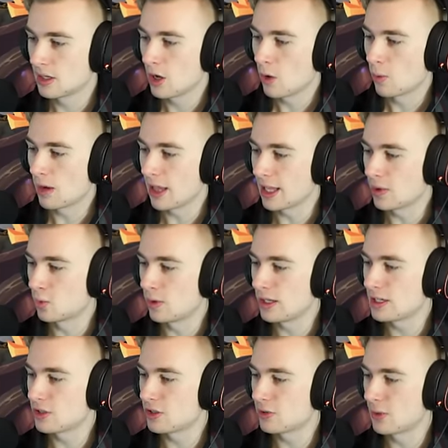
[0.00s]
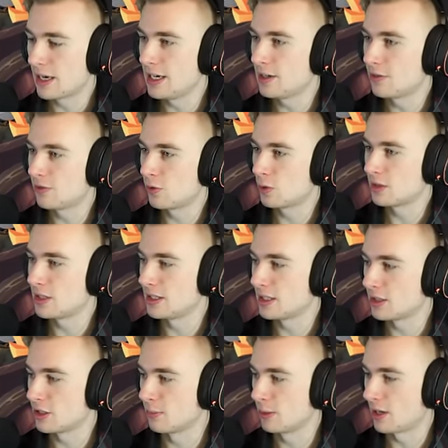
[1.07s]
What like what is Swain forcing
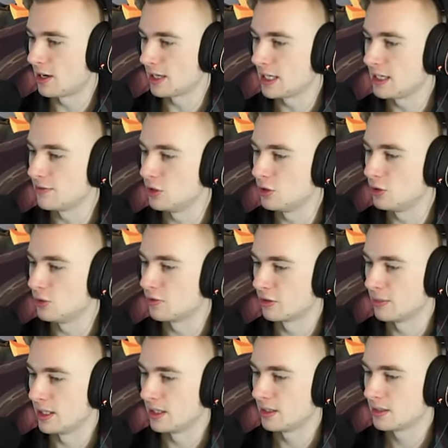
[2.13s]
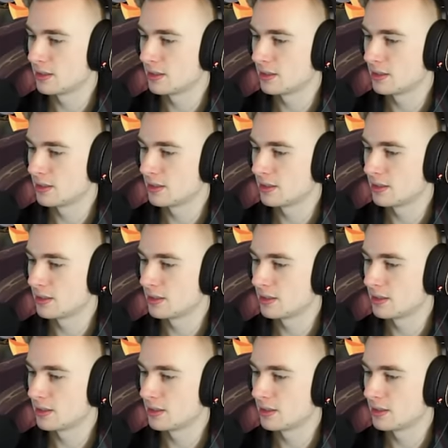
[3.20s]
this to block even do for me?